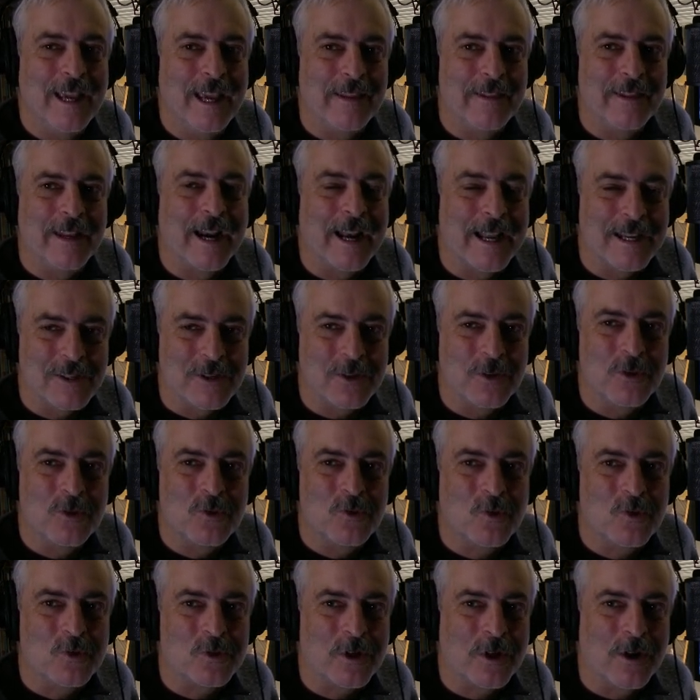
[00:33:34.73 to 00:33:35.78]
And then it has a
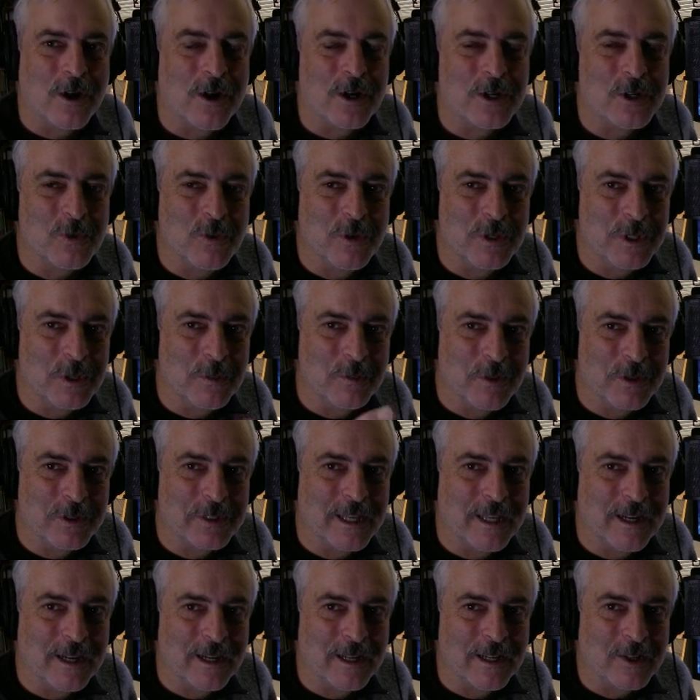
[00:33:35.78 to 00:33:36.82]
neutral charge when you
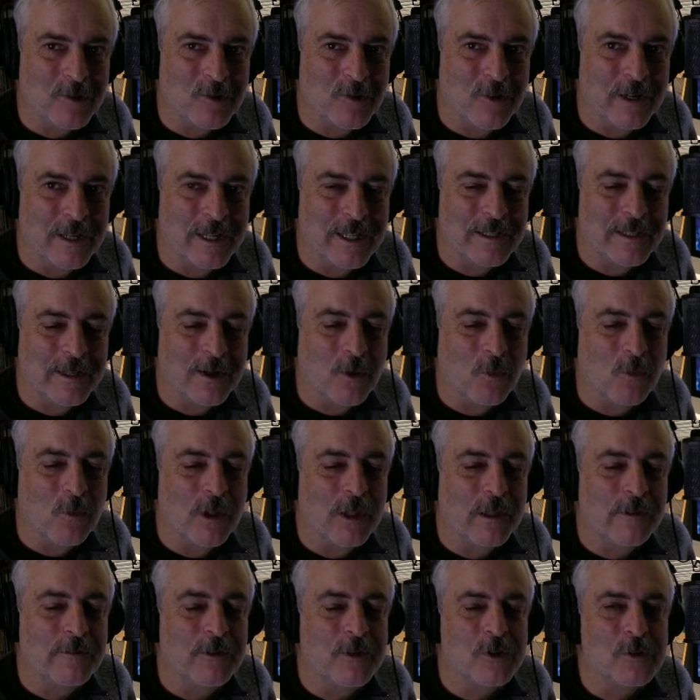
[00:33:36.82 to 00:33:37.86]
put that electron in there.
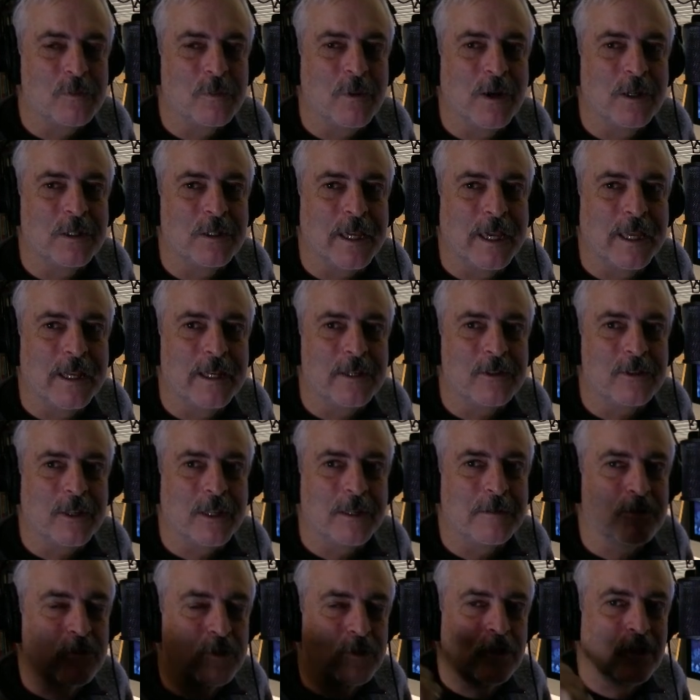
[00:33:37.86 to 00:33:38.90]
Well, if you
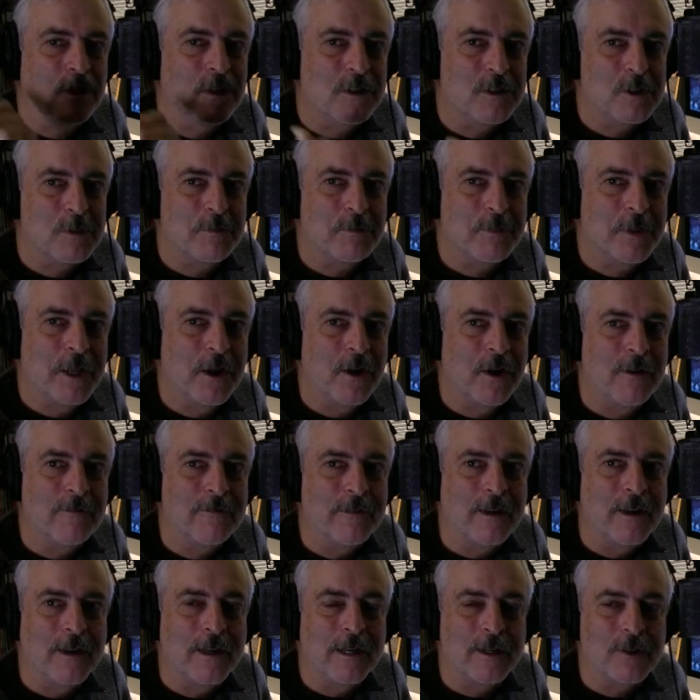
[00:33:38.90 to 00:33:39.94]
spontaneously spin
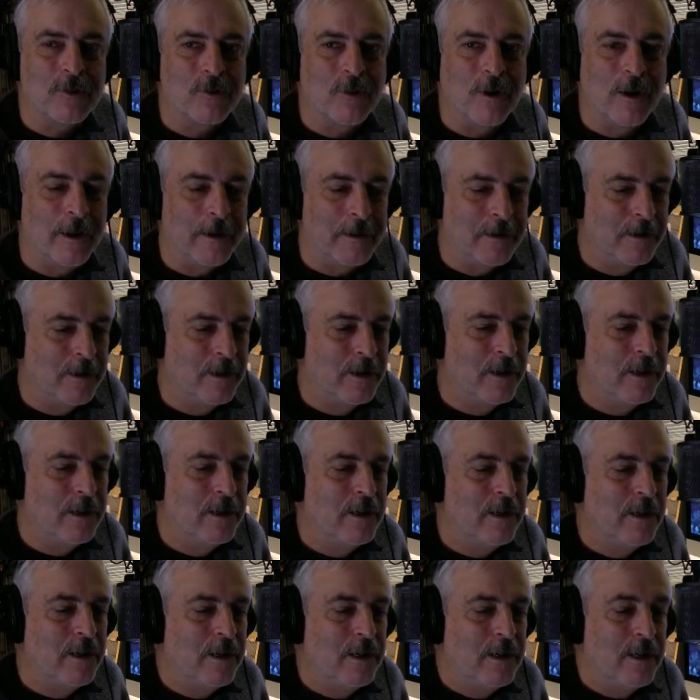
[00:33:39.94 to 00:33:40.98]
off an electron,
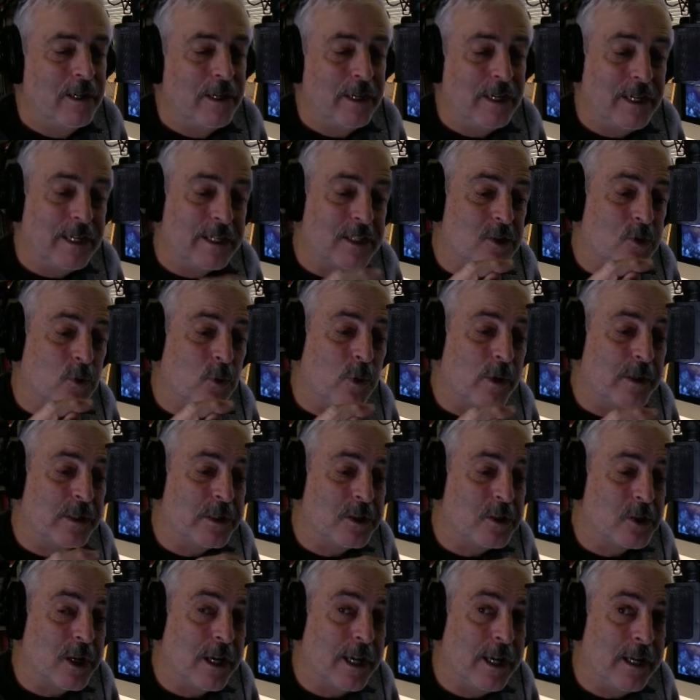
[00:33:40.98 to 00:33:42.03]
it's going
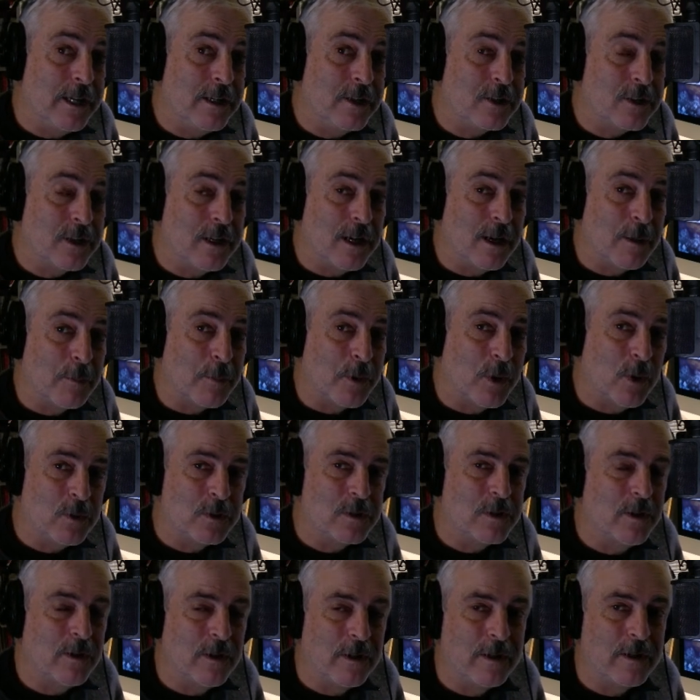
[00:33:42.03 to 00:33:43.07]
to change a
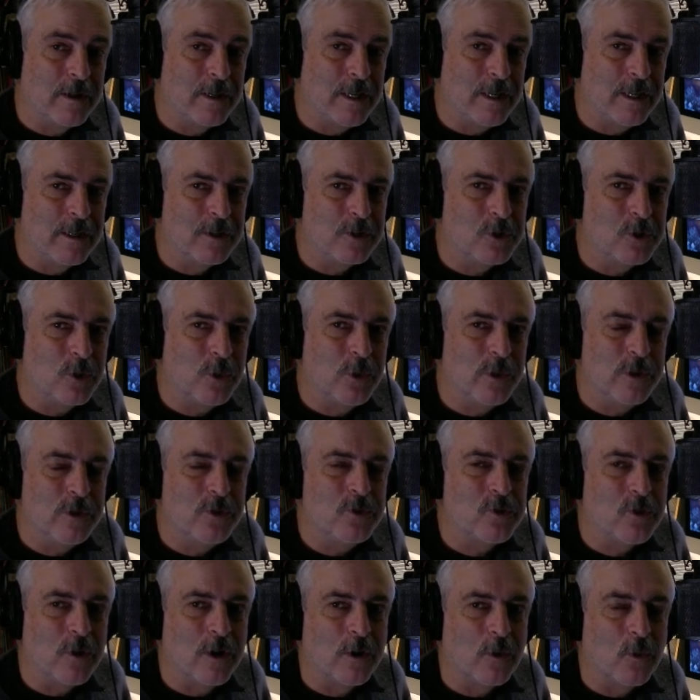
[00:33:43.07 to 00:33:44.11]
proton into a
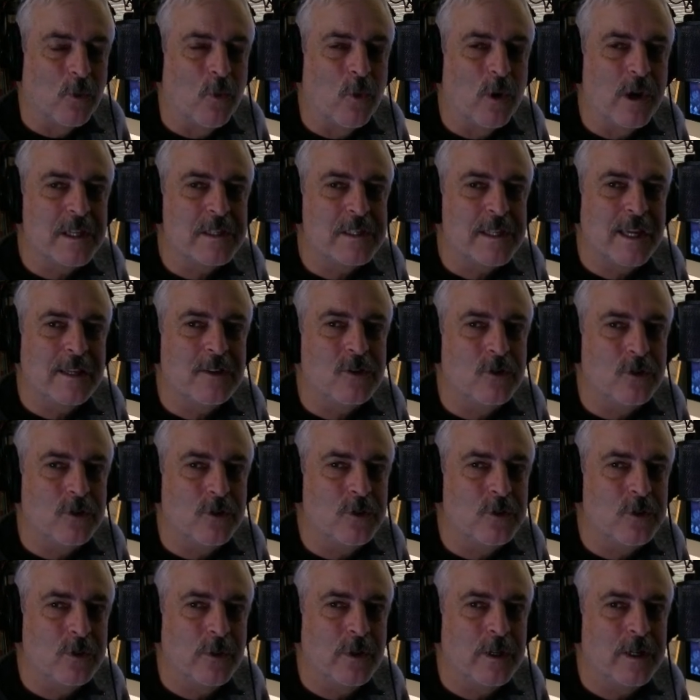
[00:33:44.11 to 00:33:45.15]
neutron. What does that
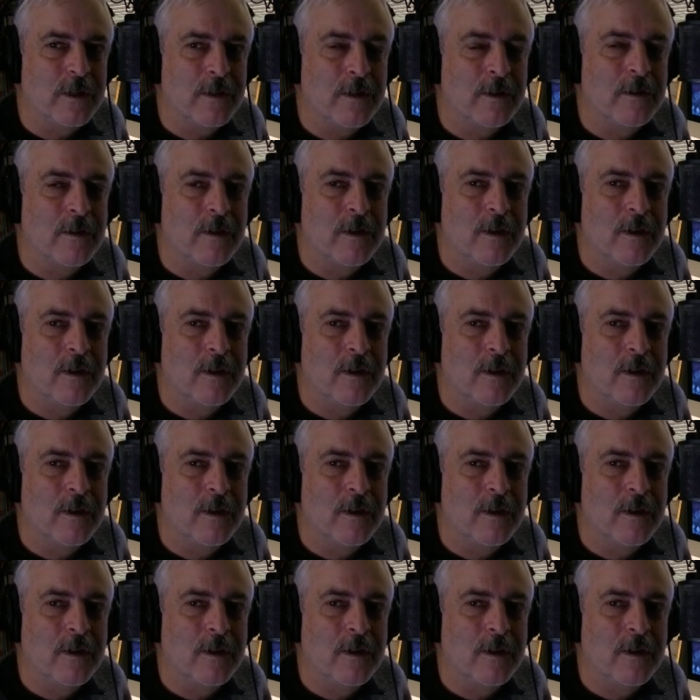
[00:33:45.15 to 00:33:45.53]
do to it?